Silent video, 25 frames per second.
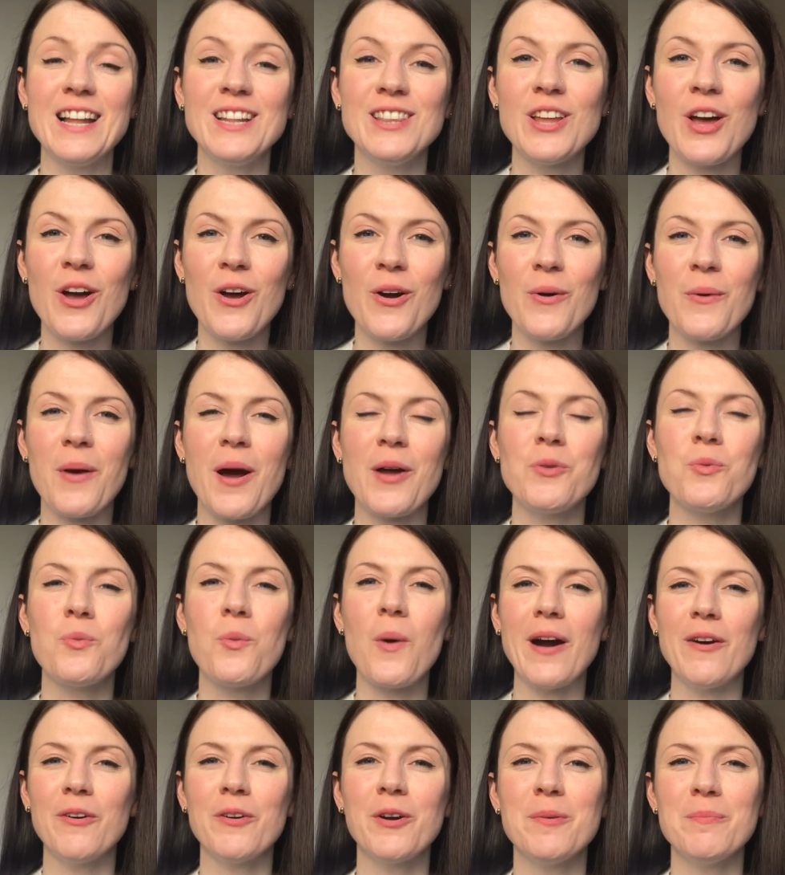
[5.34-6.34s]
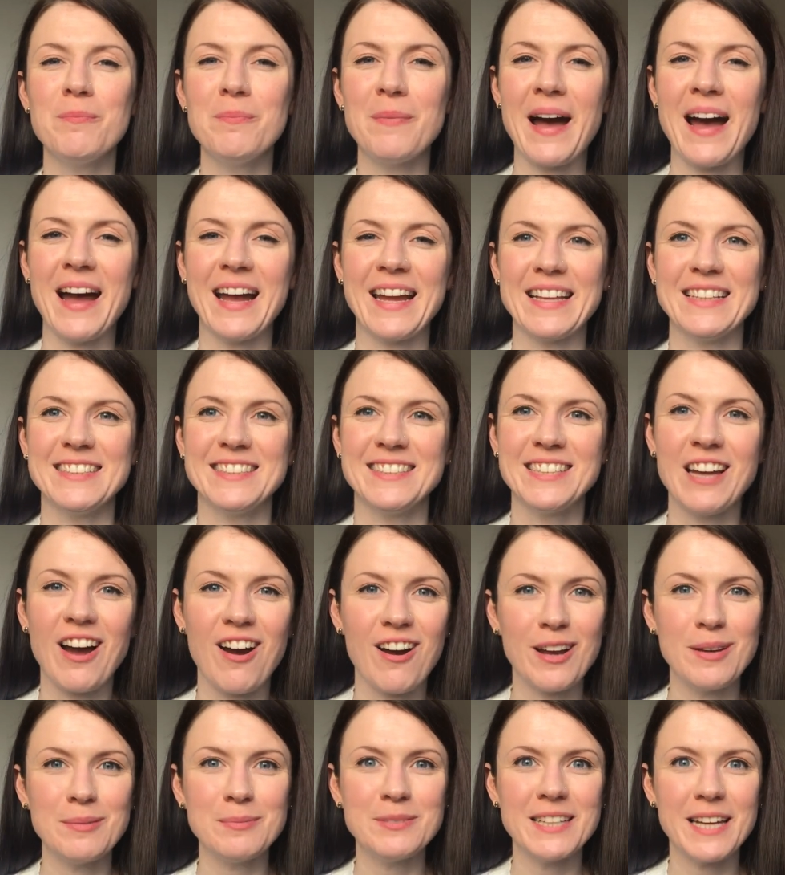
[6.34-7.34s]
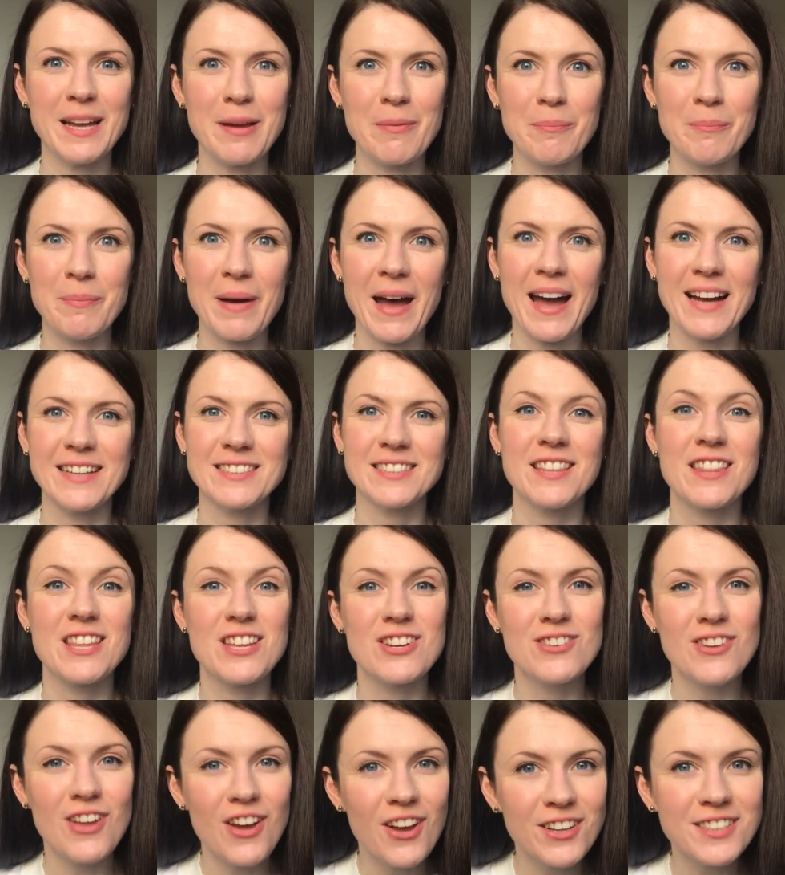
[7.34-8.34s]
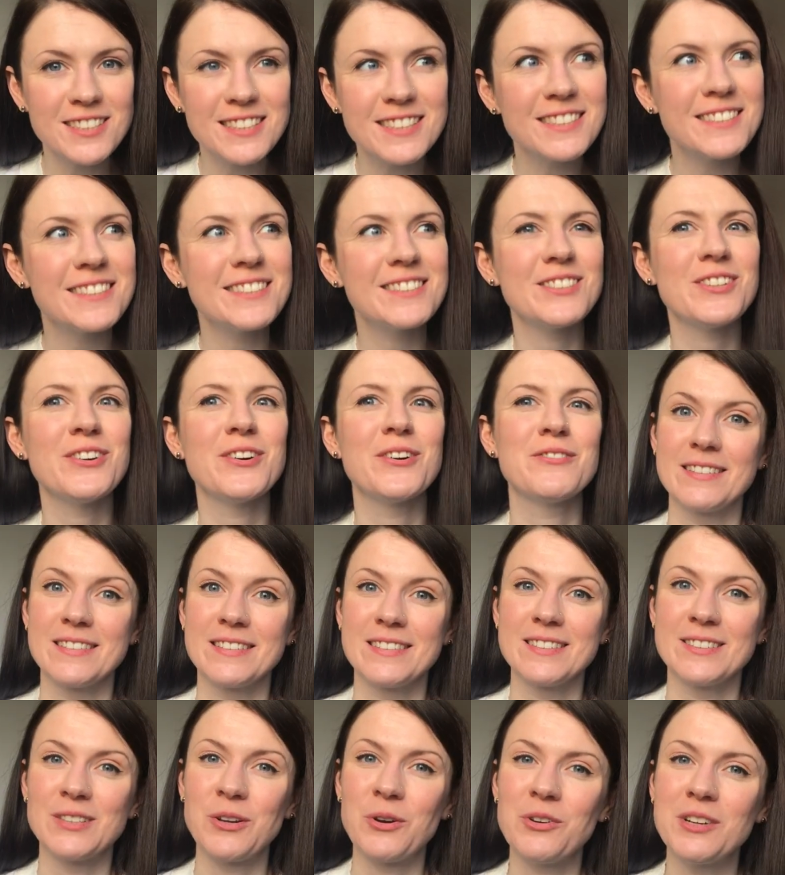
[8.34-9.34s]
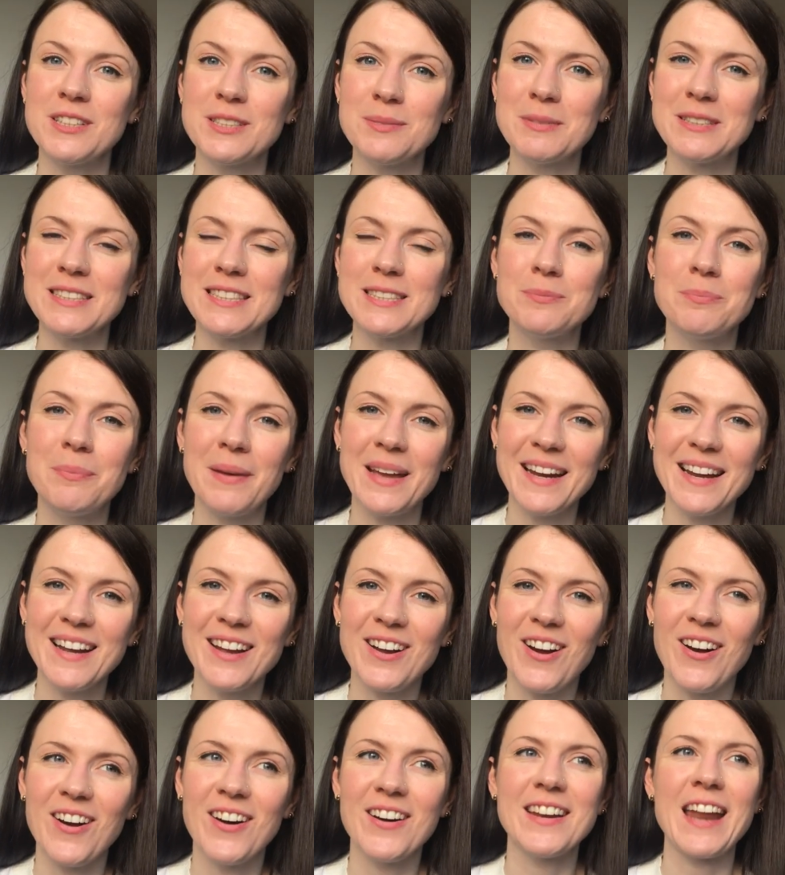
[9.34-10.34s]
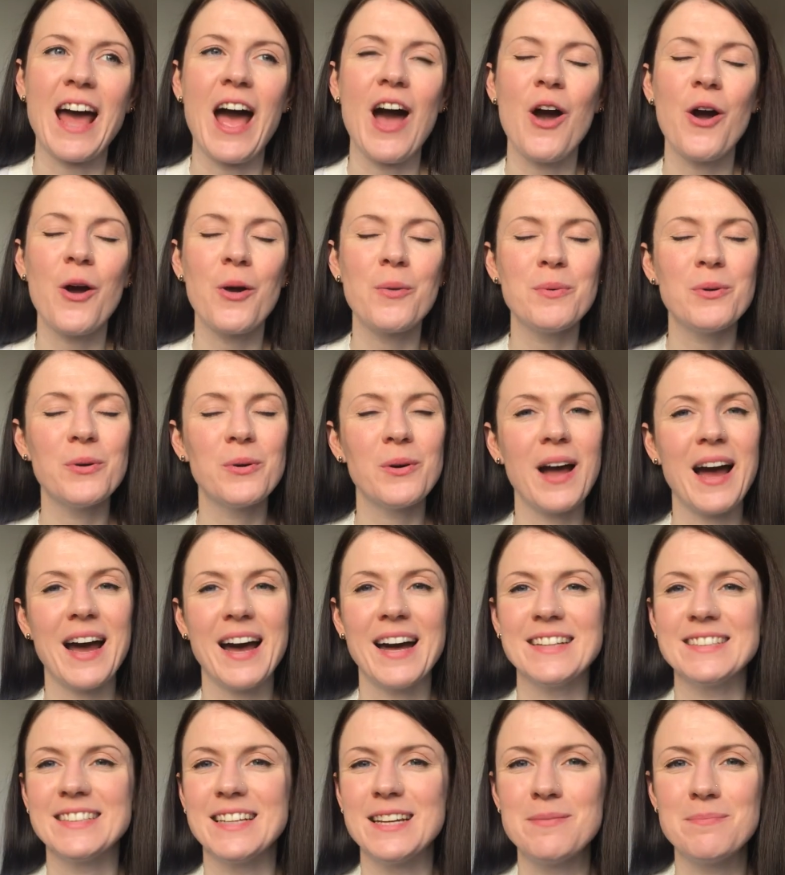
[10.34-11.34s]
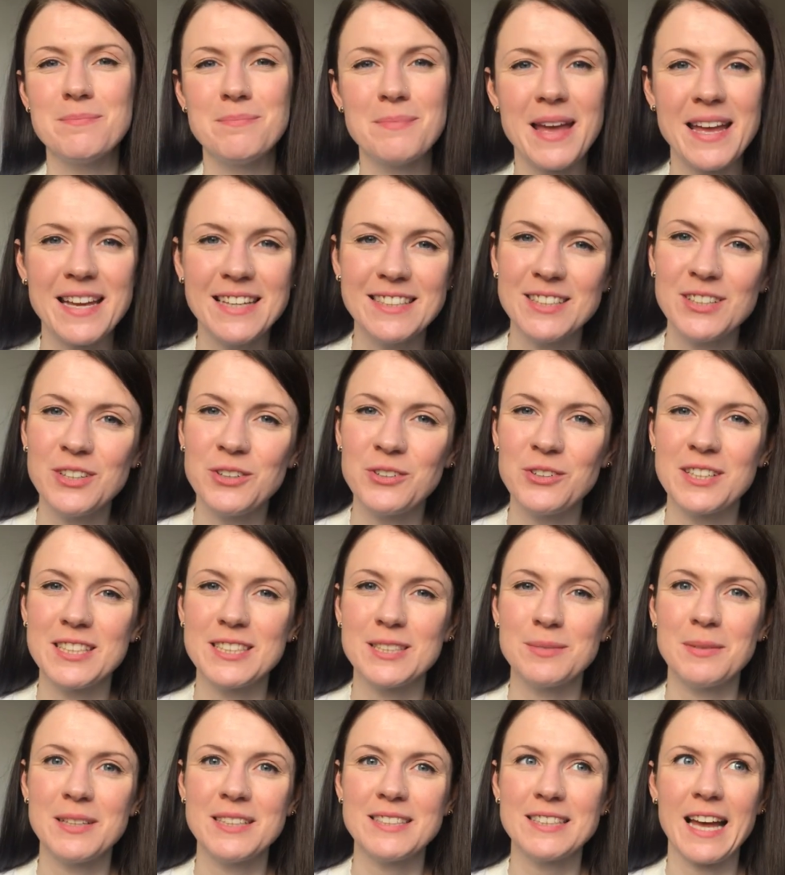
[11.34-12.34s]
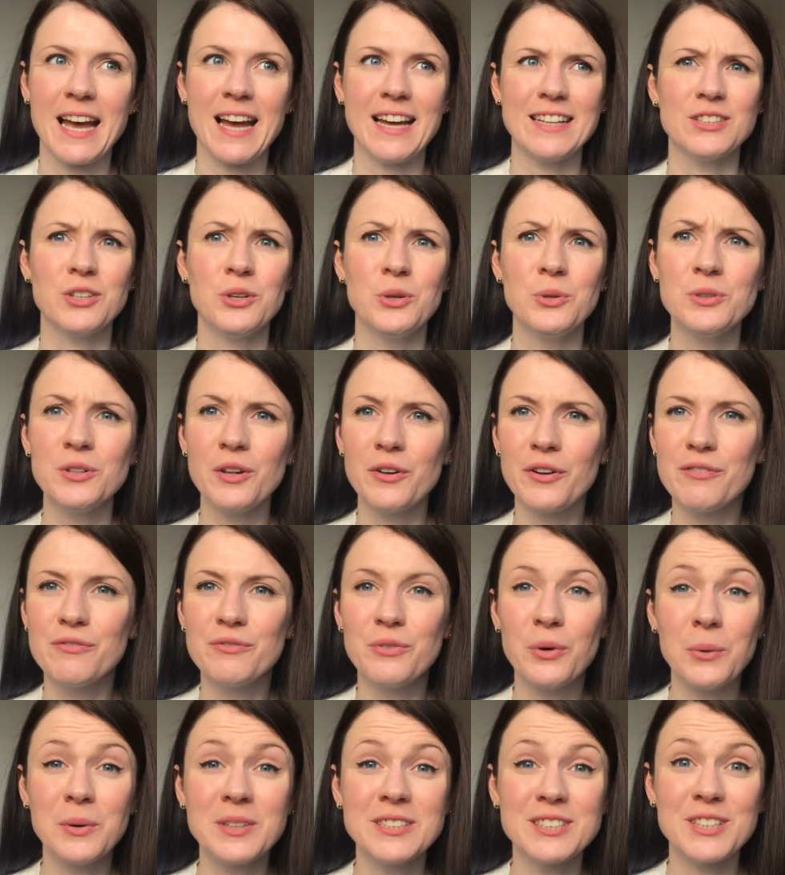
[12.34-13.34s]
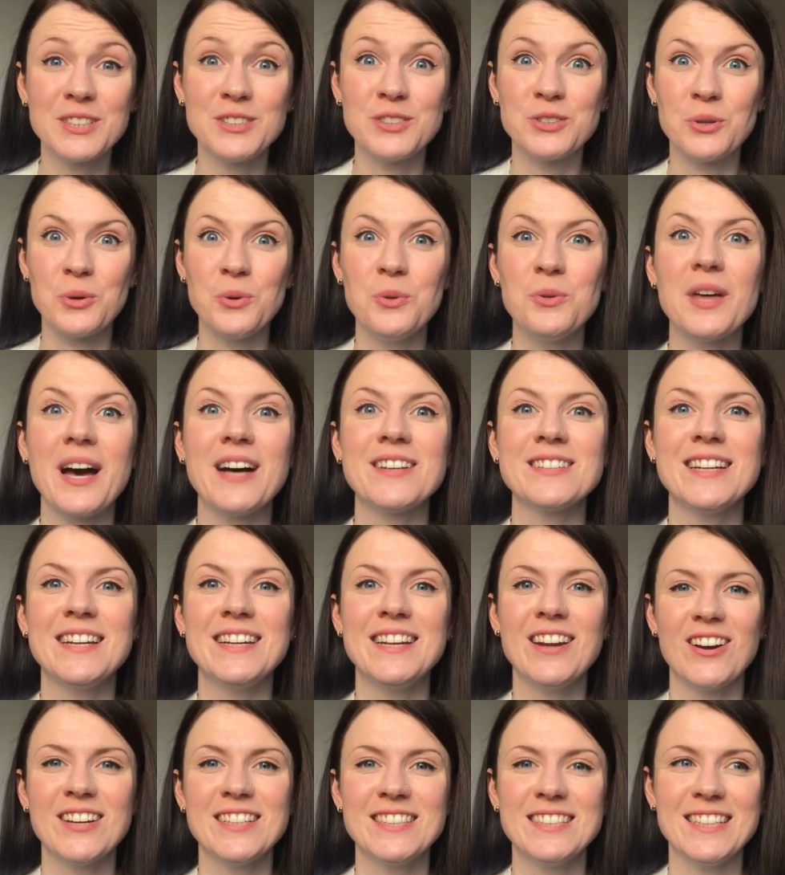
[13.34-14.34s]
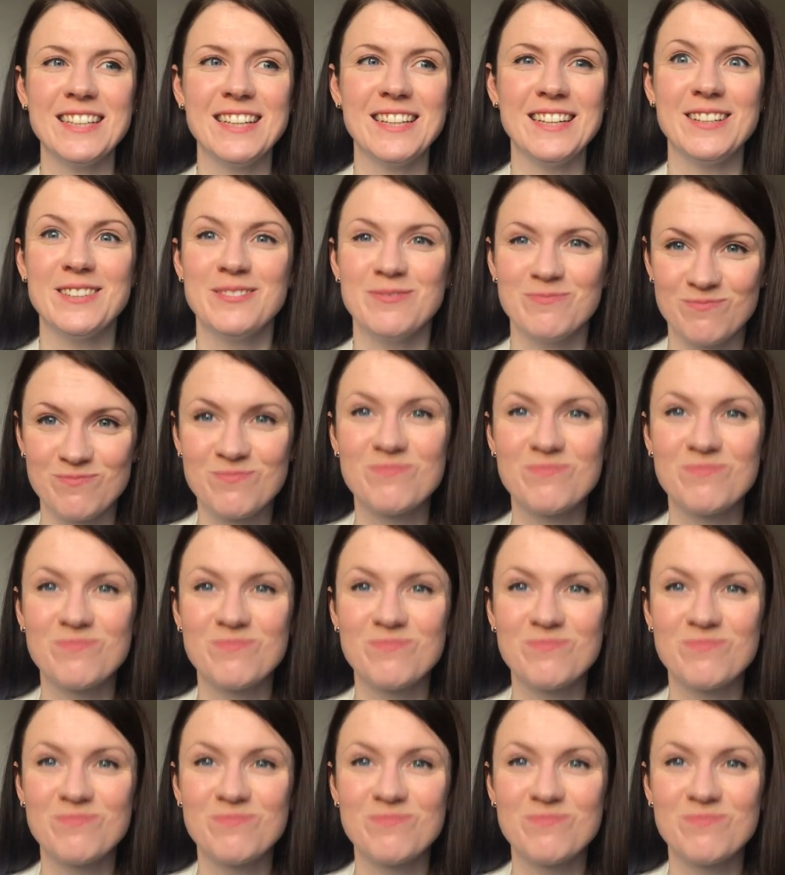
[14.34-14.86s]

Hello and welcome back. It's time to get back to the nursing stuff. So Christmas has been and gone. I hope you all had an amazing Christmas and who's looking forward to 2019?